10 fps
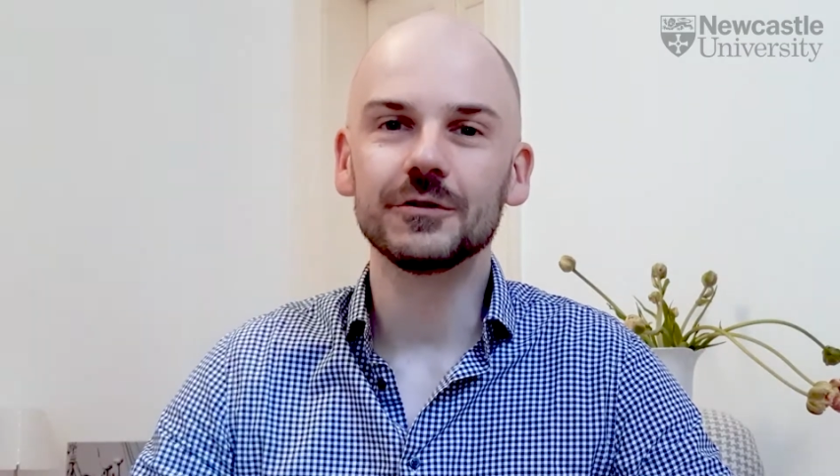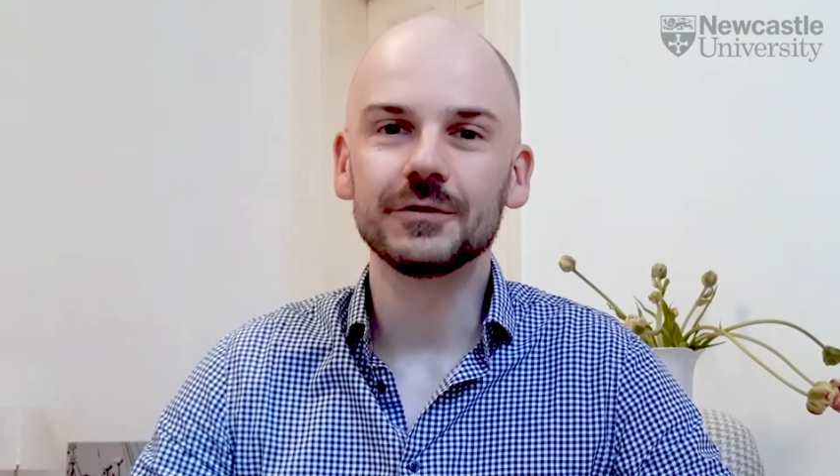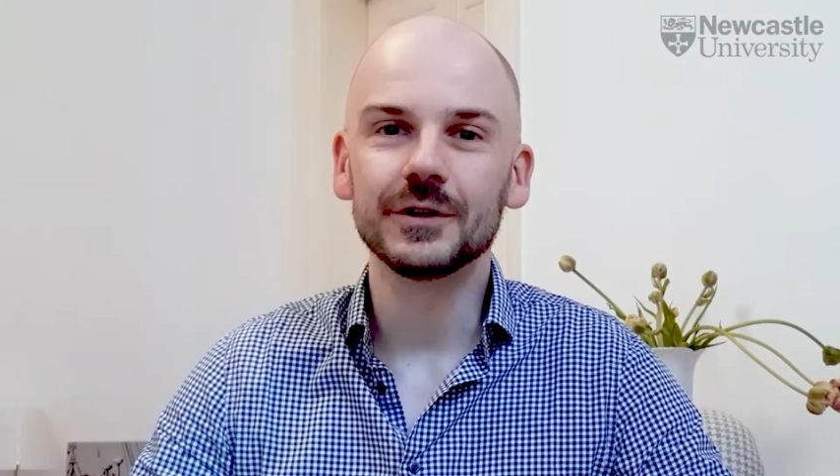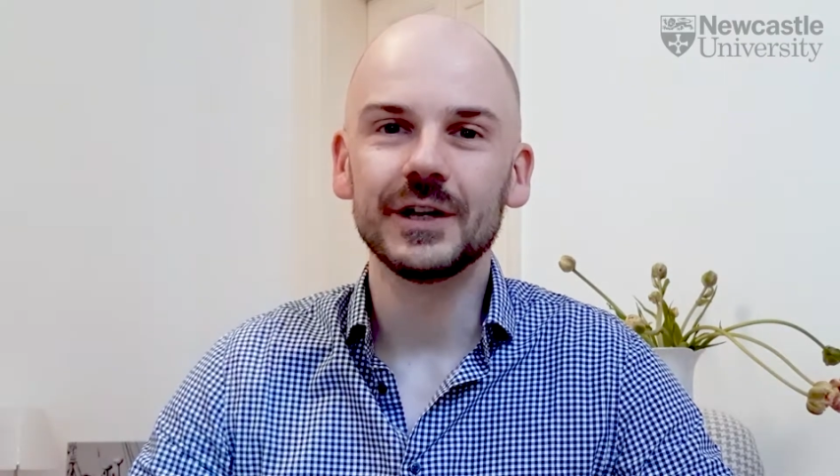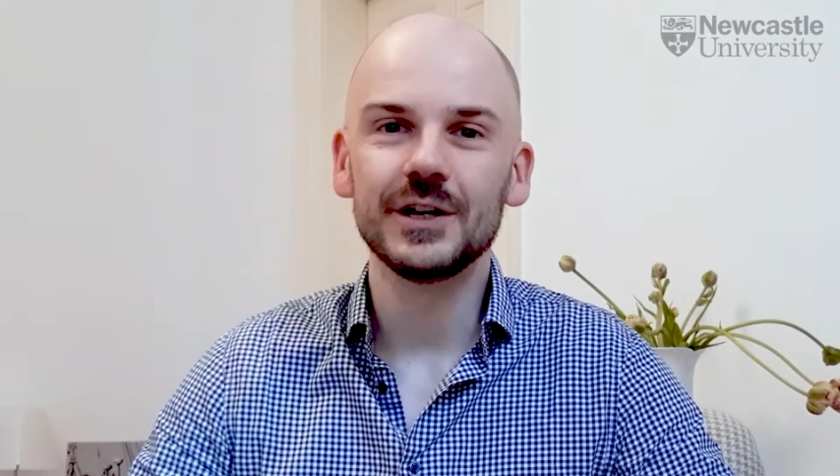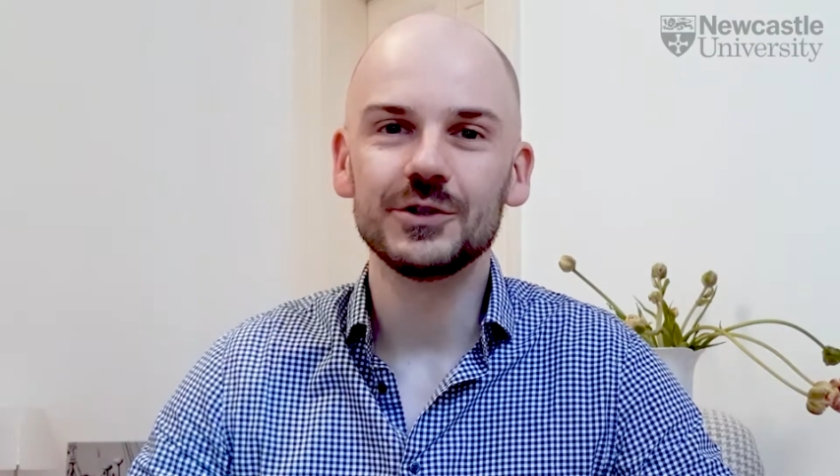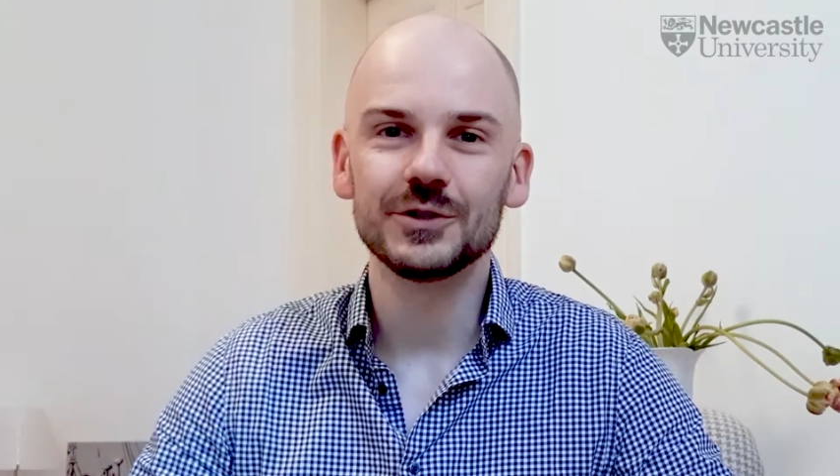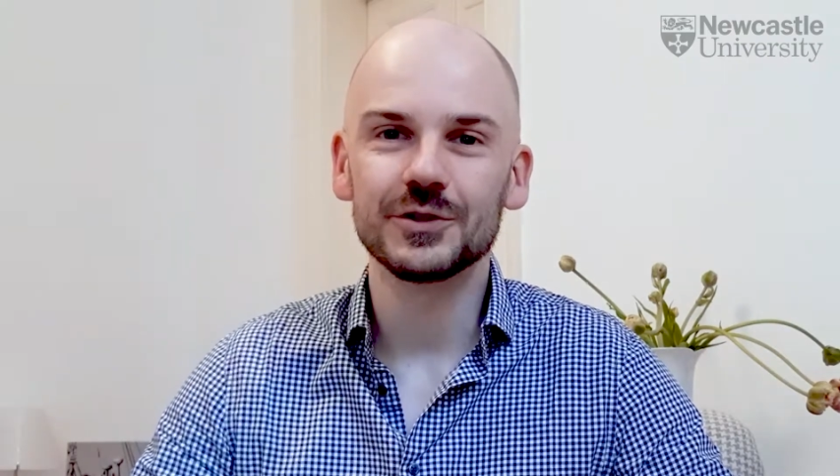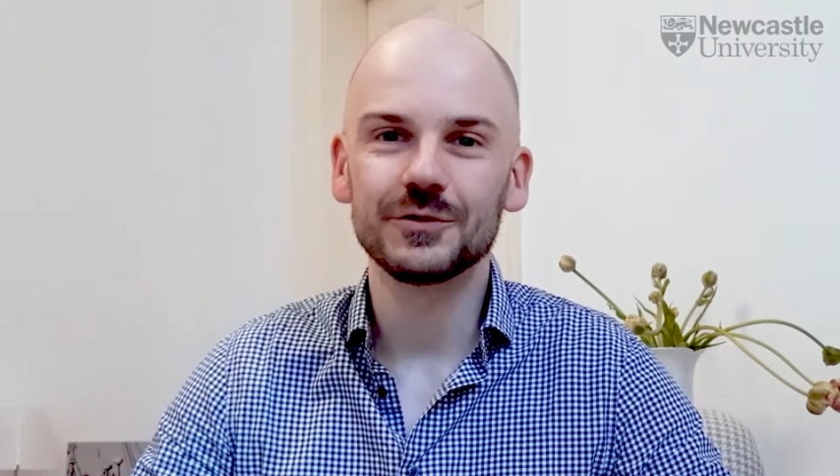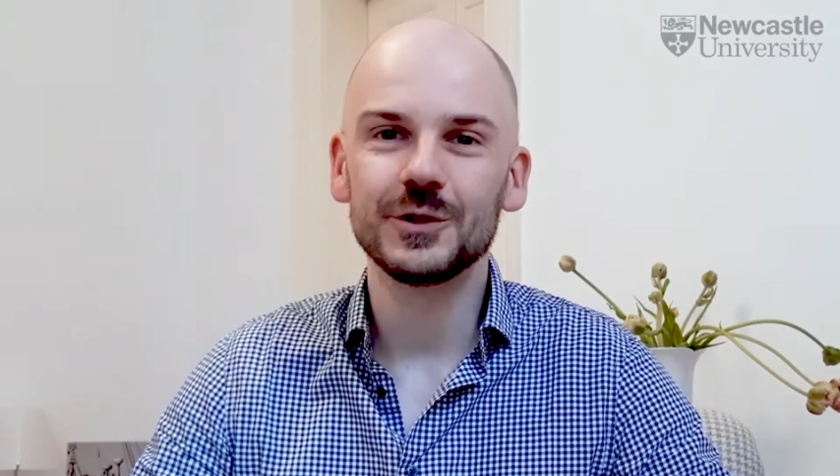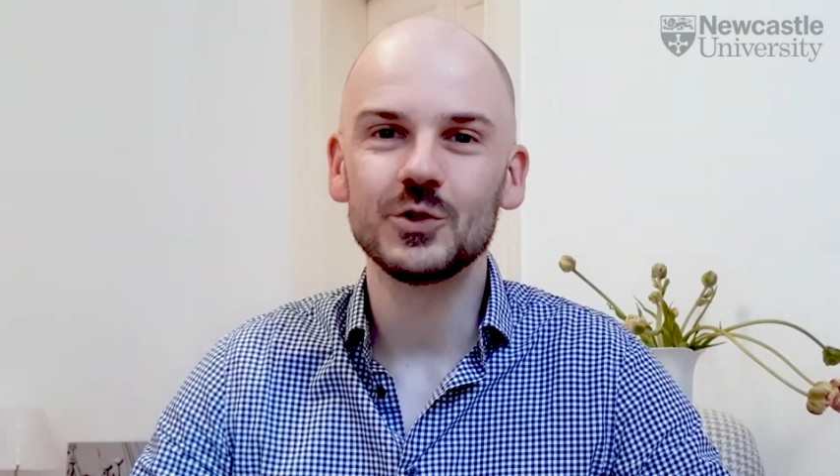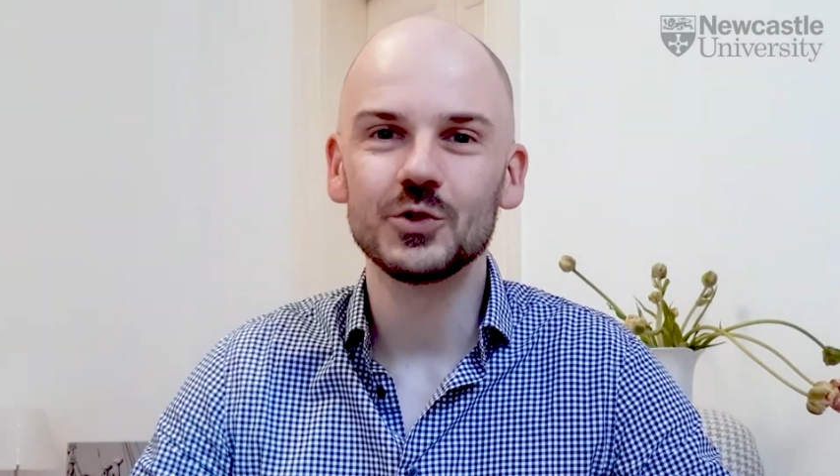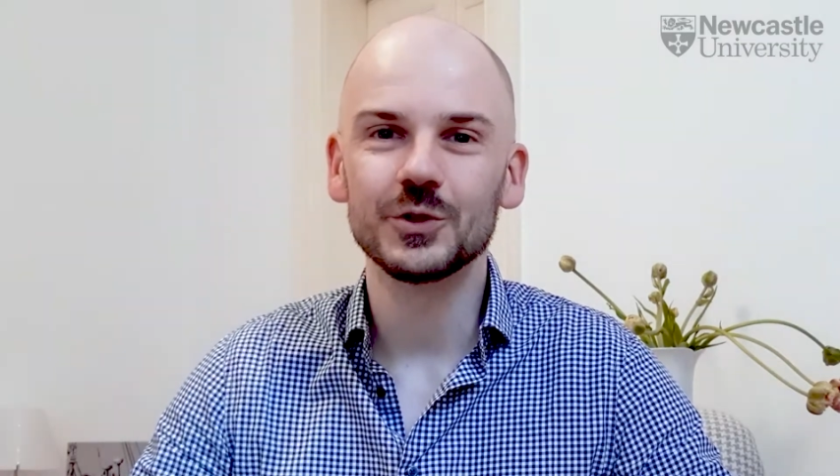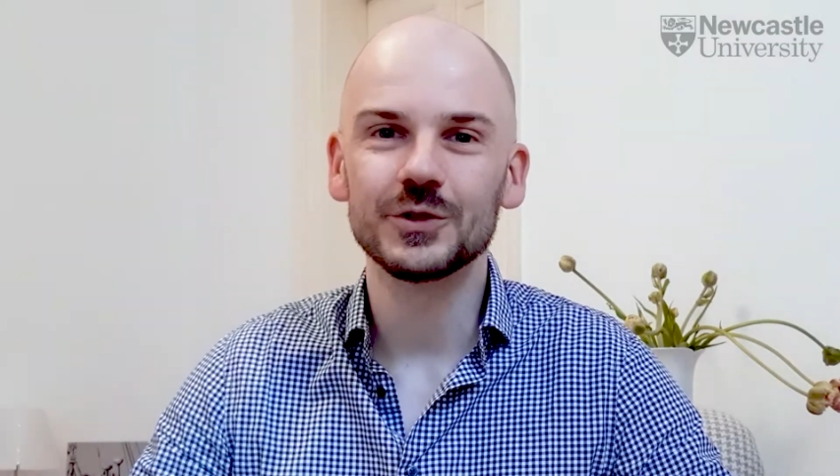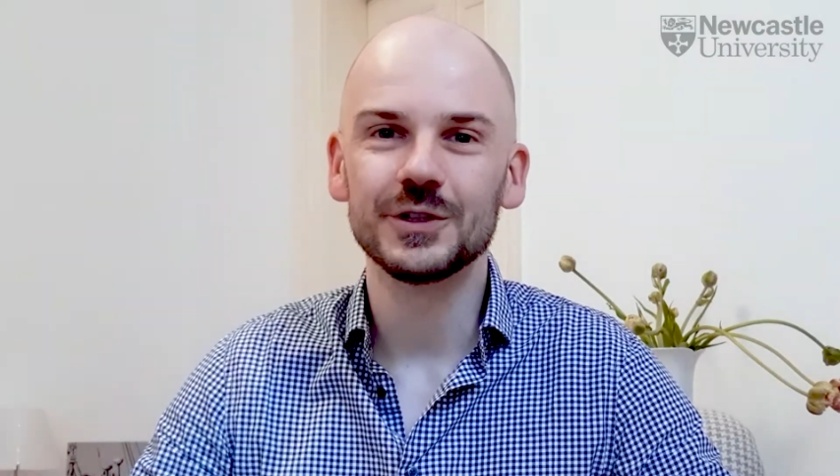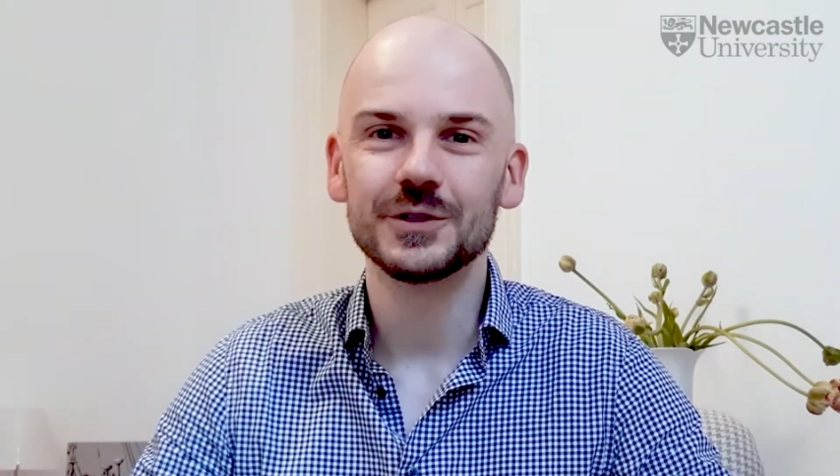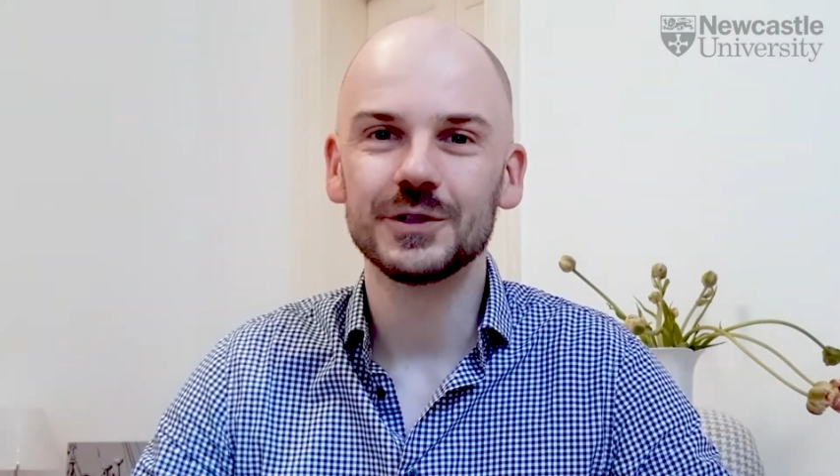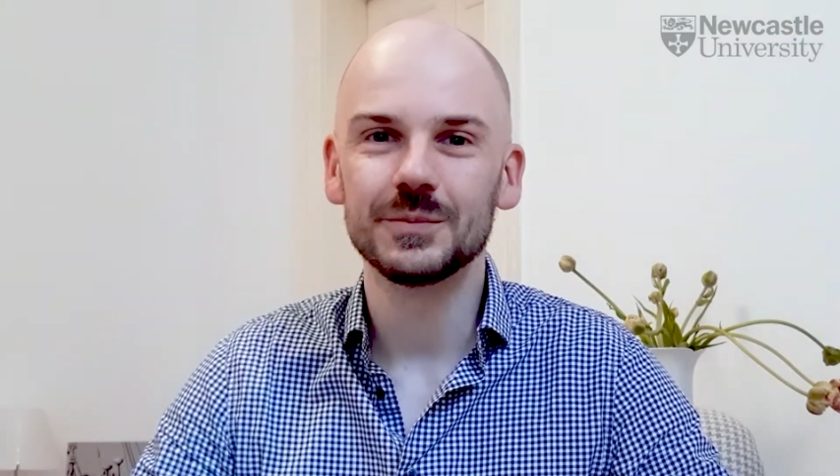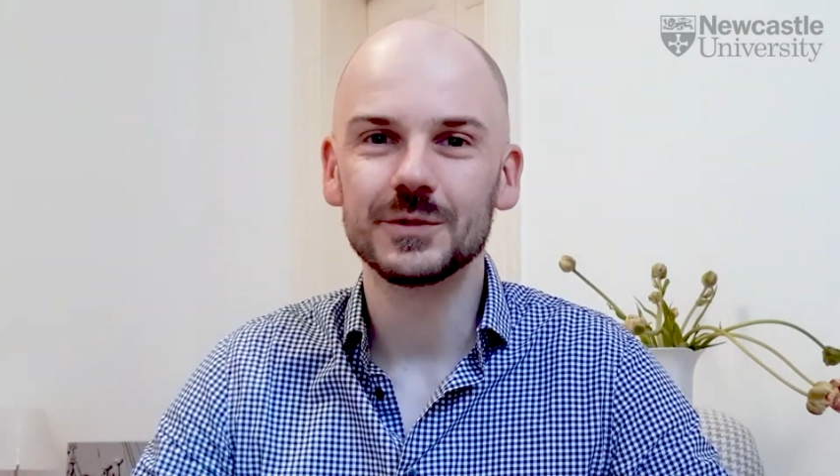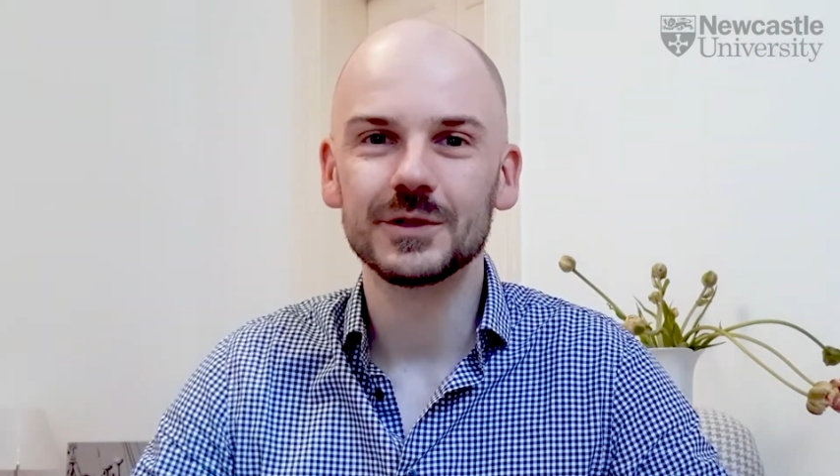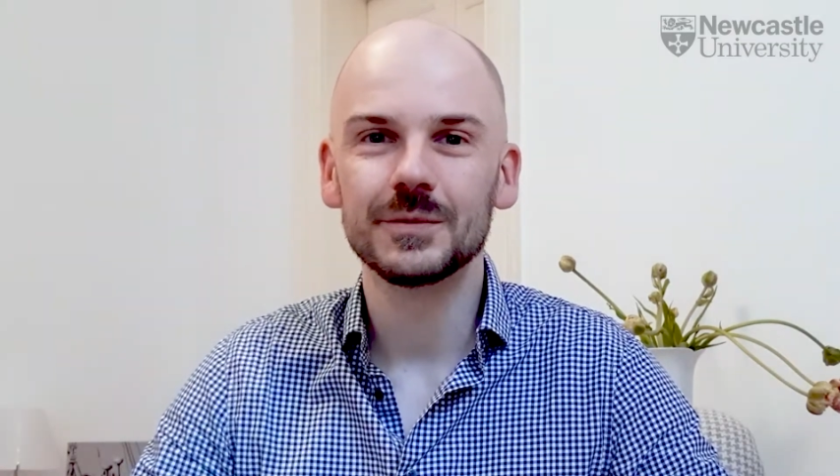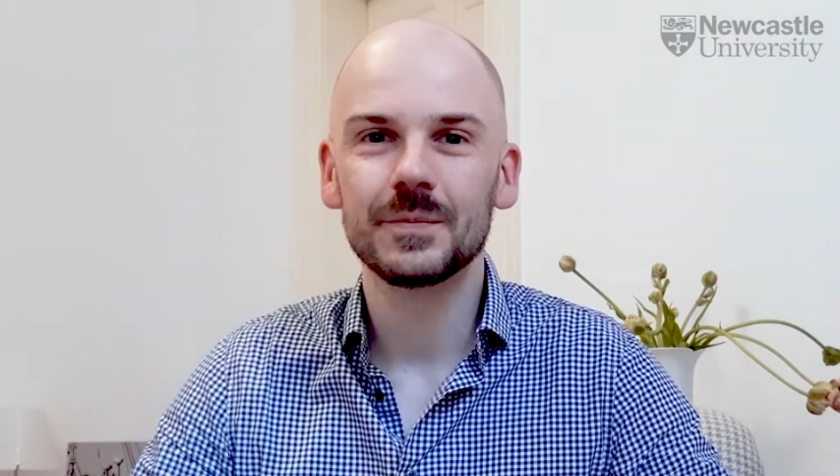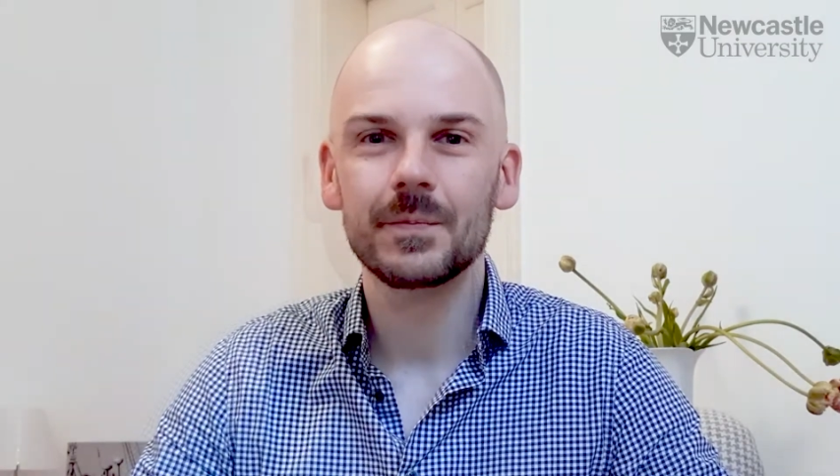foundations of digital systems